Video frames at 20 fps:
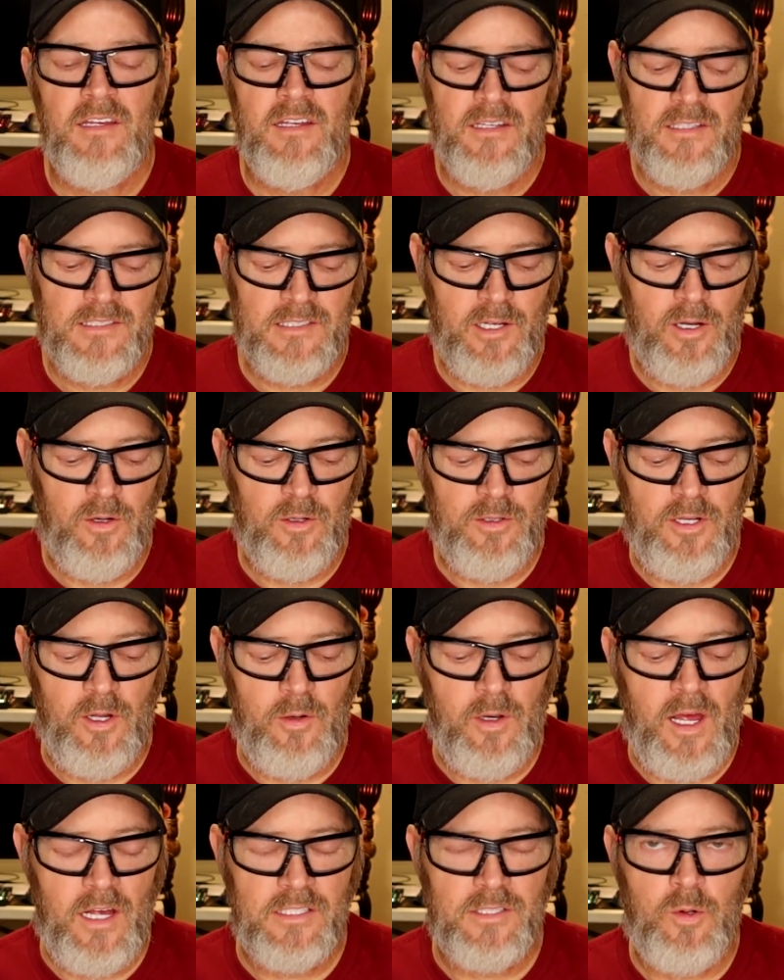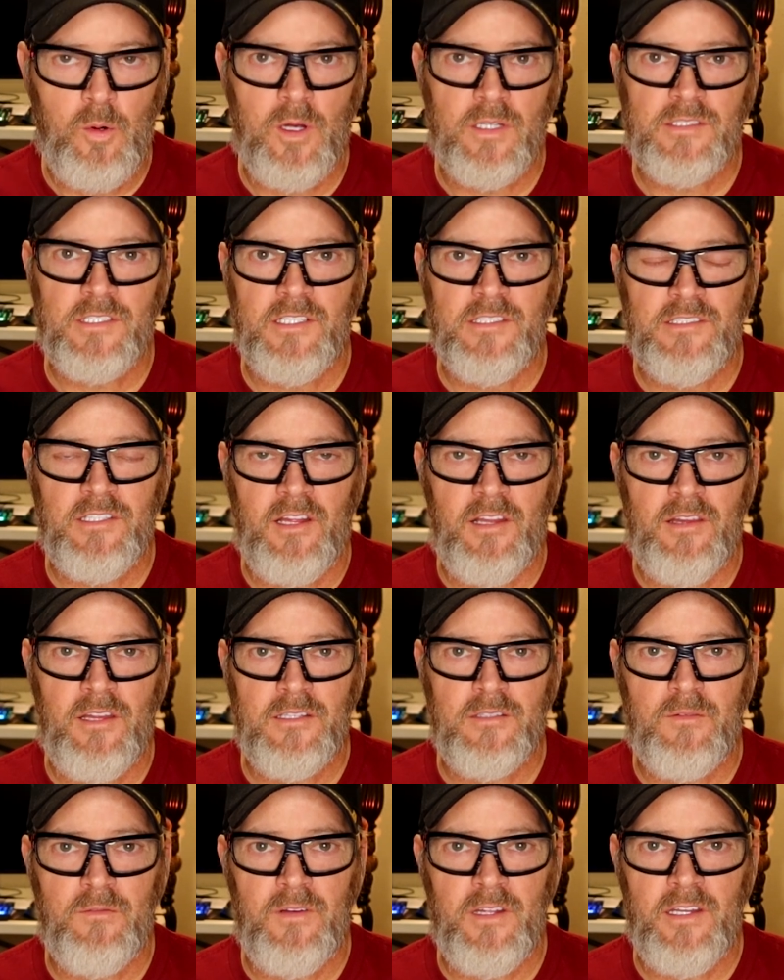So don't ask questions on
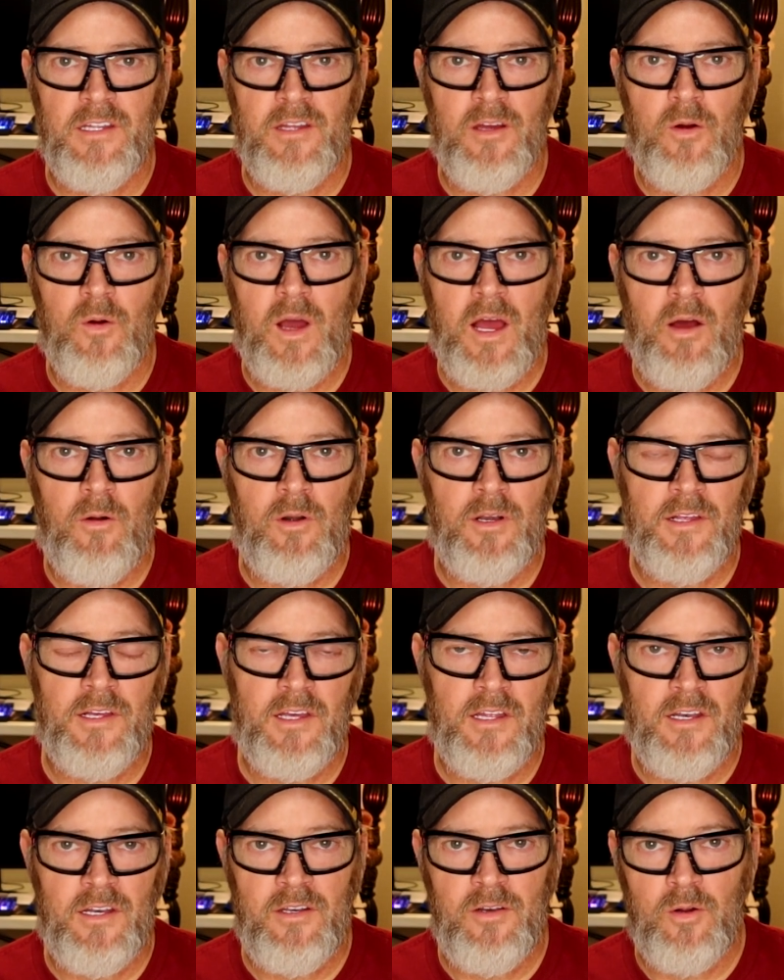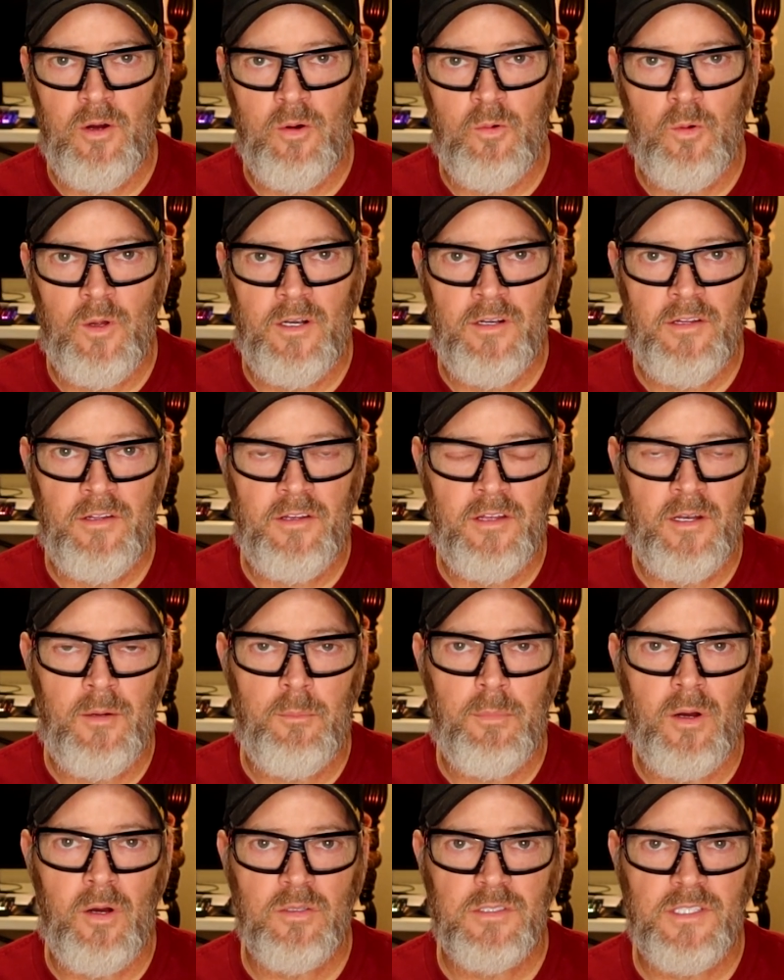this video. How are you going to do it? When are you going to
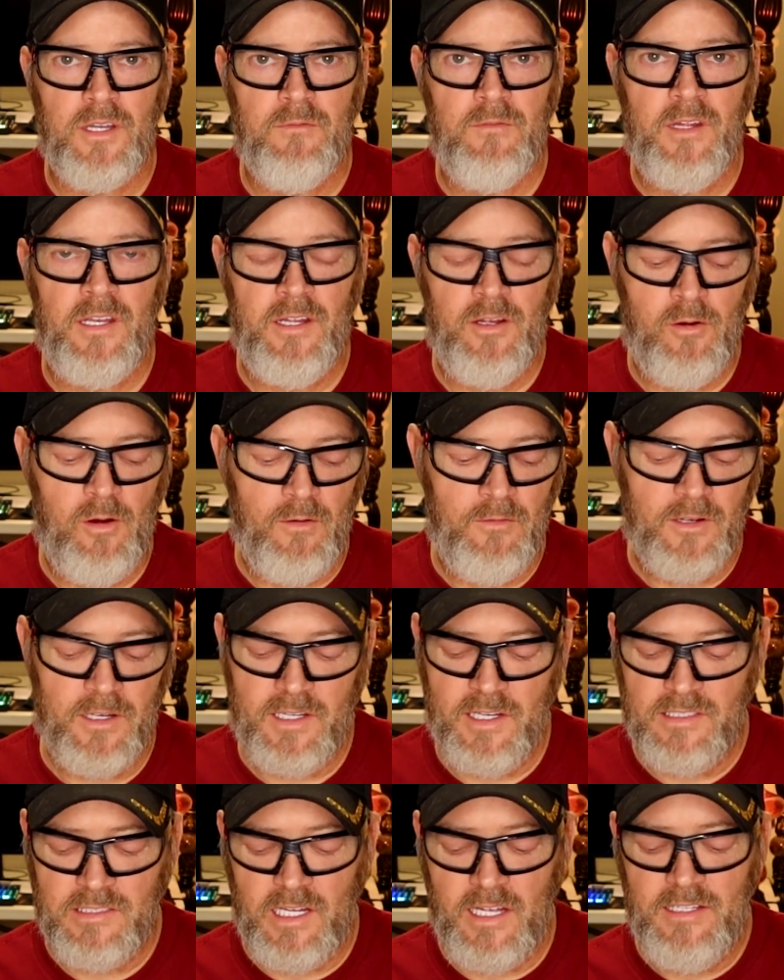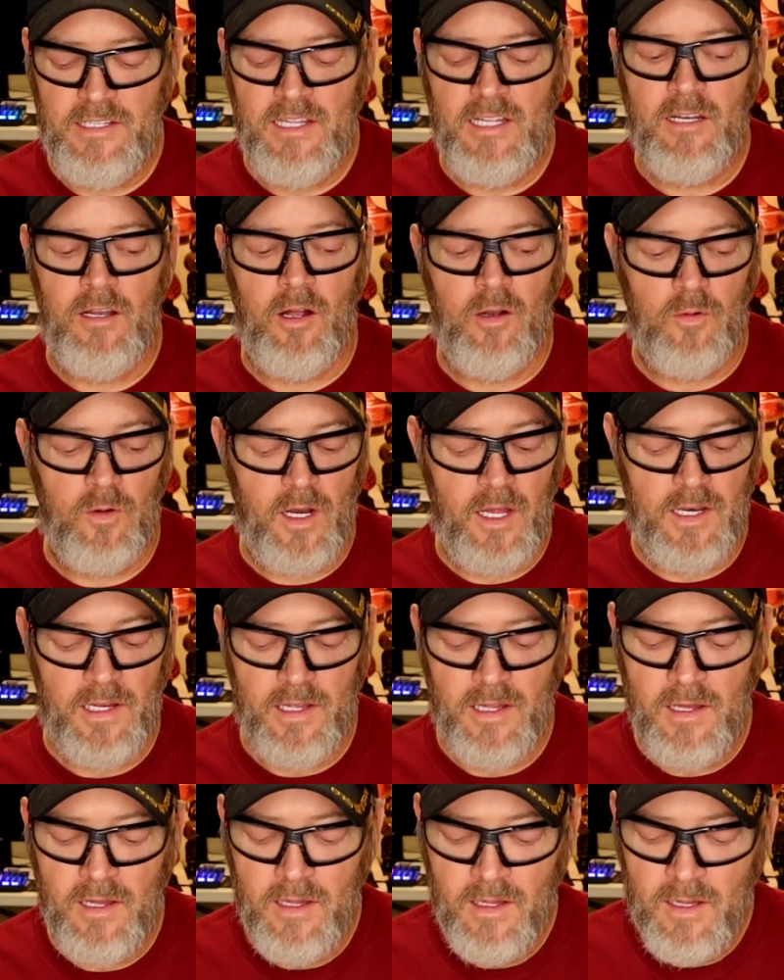post a video of it? Because I did
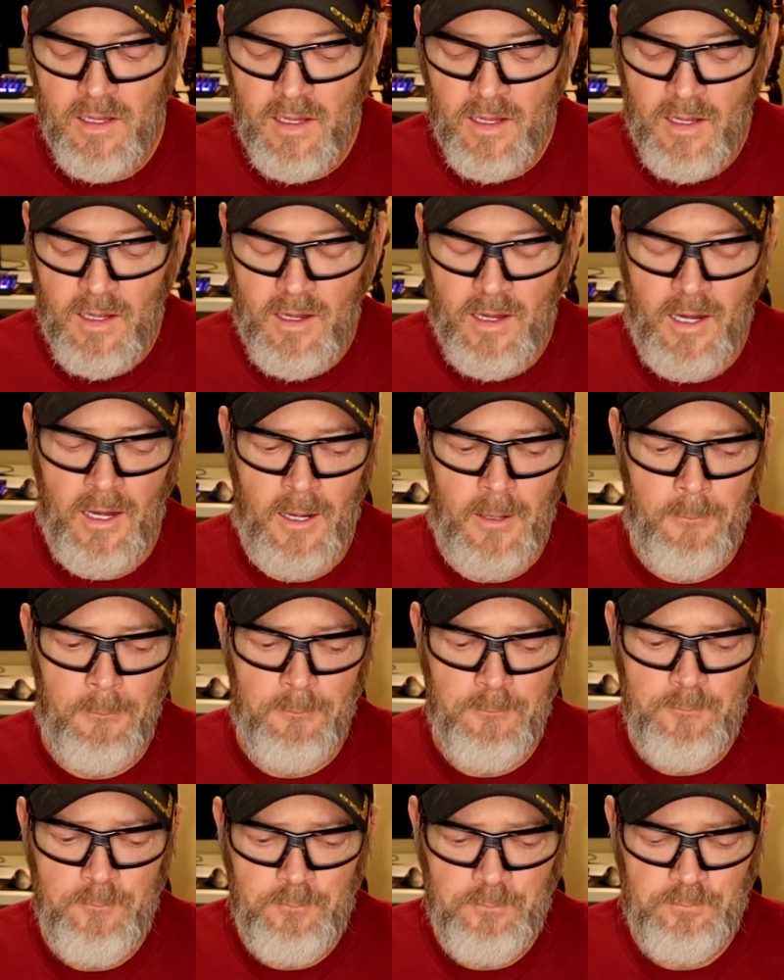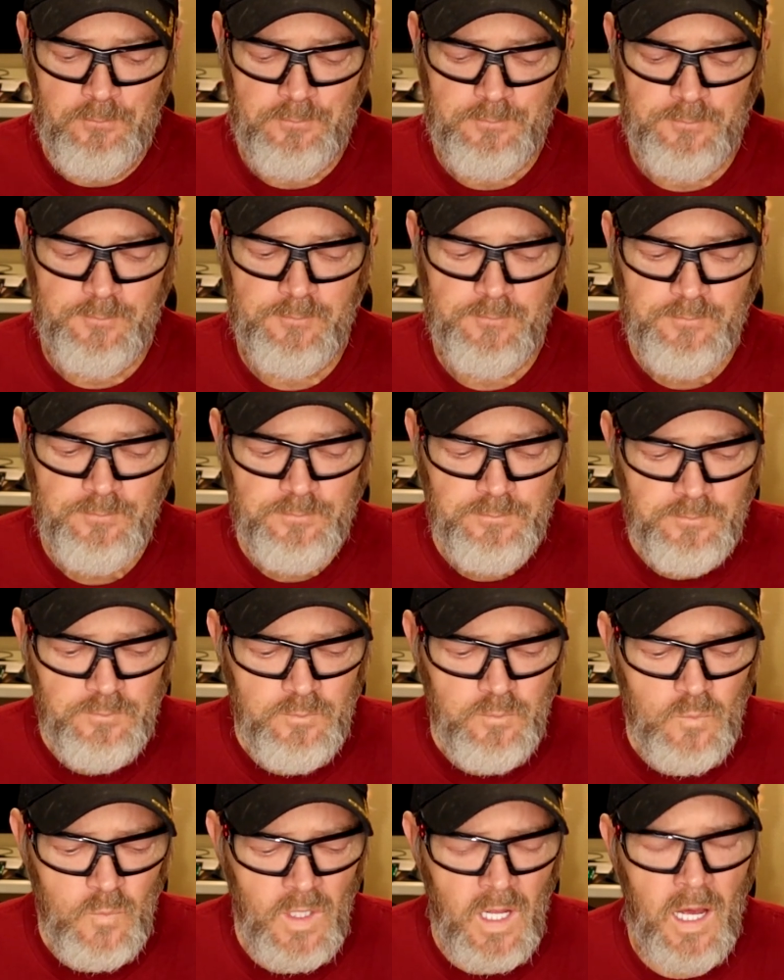already. I'm
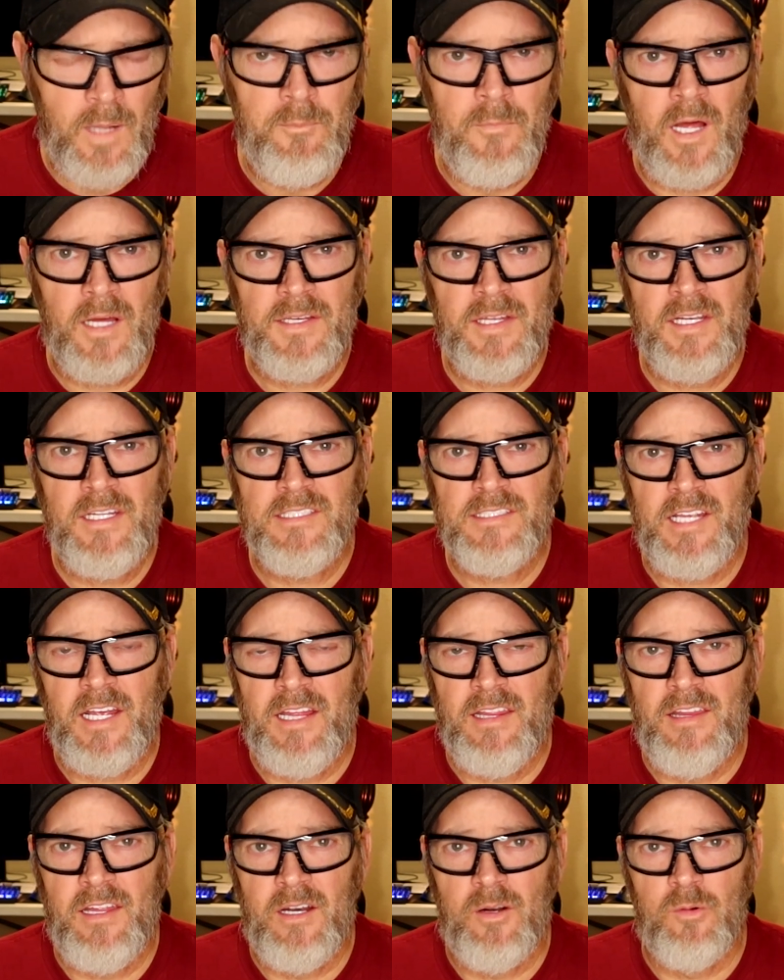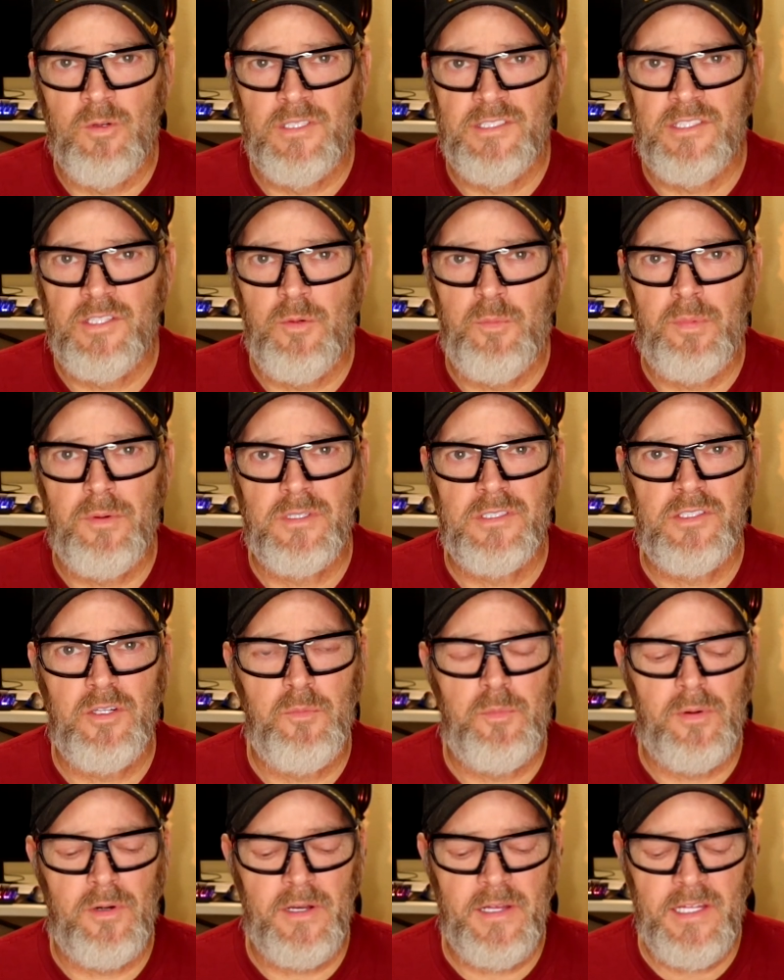not going to say that it was
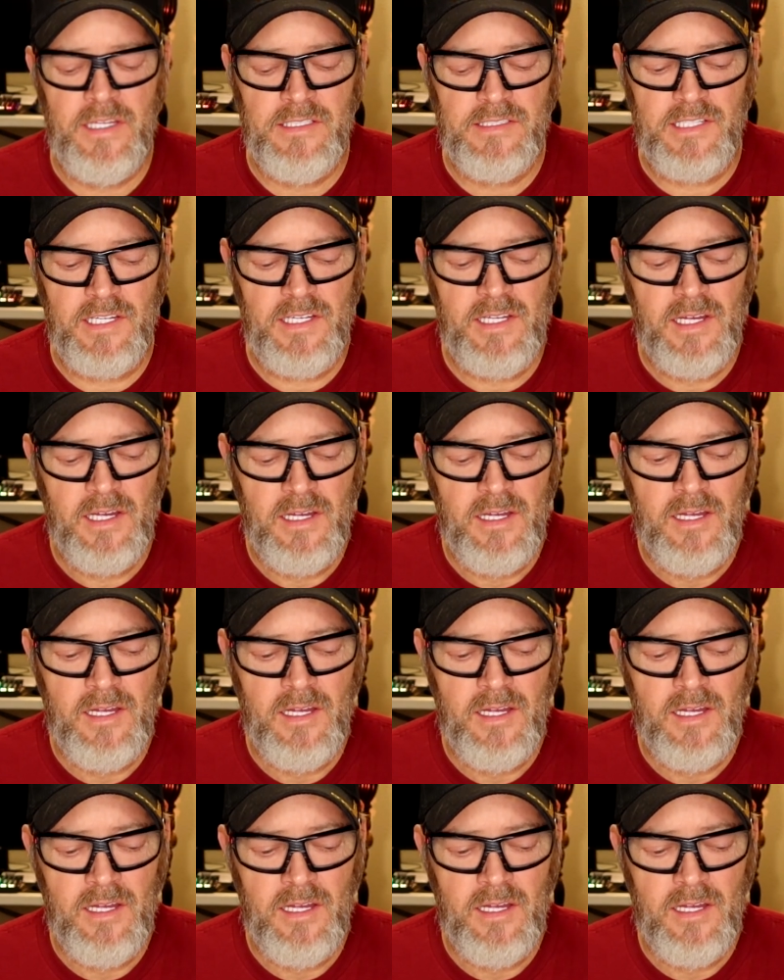super easy,